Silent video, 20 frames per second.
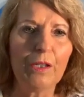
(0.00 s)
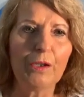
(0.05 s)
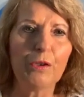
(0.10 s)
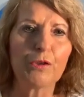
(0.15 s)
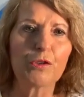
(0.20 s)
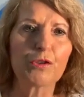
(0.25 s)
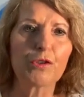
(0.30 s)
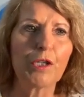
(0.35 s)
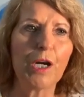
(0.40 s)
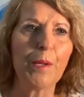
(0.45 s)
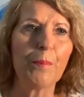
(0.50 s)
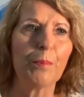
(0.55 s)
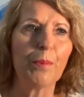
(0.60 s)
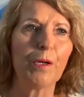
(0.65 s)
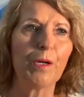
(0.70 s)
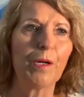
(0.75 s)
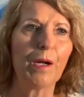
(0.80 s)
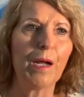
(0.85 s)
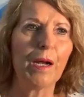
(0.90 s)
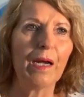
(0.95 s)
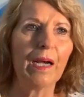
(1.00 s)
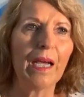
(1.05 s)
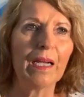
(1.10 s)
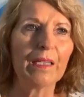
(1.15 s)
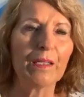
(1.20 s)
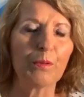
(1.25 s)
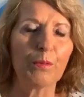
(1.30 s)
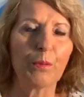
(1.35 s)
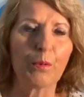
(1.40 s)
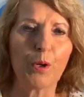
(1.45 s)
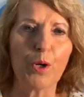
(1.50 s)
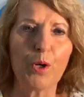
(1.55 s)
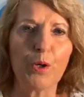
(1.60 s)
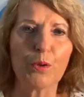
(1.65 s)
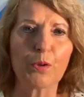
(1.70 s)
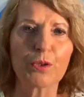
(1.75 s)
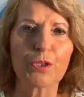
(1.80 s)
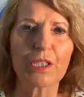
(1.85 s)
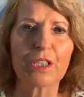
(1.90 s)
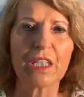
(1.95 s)
You tremble like a
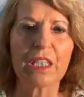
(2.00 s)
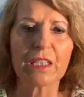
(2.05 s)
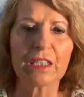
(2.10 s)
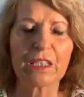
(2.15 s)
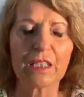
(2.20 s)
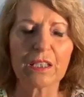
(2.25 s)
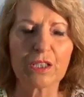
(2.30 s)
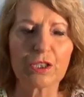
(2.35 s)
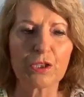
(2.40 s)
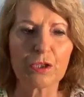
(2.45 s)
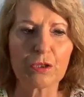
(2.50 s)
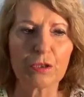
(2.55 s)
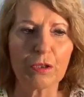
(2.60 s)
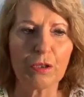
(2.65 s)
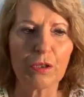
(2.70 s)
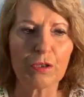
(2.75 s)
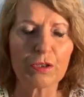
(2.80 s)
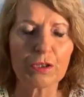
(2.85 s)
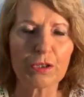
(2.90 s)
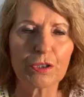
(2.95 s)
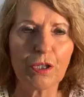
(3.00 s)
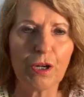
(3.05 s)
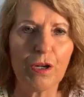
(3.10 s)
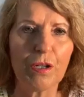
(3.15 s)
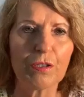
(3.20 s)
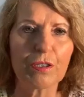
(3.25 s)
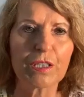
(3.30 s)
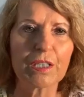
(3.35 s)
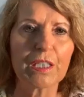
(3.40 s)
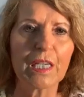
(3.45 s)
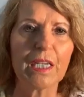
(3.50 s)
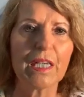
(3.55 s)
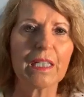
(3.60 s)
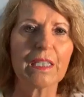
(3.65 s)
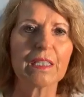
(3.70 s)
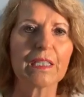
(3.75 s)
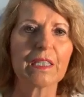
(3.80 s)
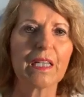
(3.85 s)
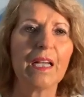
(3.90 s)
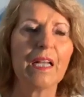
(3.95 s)
rose that the song
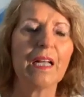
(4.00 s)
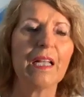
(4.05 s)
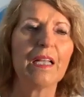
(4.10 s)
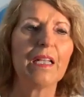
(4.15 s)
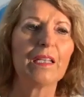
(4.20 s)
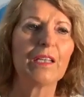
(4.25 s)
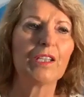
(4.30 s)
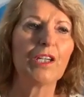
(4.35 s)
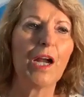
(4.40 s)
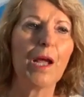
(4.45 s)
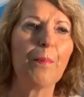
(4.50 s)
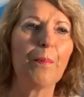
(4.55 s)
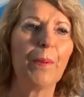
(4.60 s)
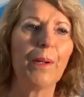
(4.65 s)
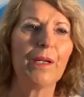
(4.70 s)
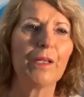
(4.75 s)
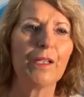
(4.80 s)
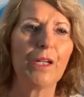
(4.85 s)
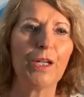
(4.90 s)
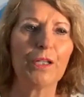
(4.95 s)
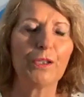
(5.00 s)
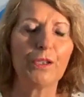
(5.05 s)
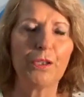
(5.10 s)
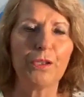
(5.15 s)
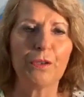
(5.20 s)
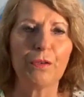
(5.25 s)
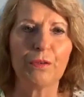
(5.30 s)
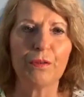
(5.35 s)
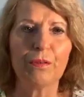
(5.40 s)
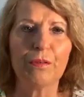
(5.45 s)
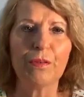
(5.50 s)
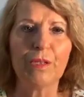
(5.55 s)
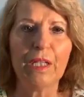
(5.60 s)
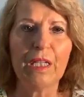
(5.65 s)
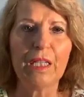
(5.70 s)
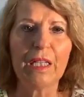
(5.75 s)
says, trembling on you.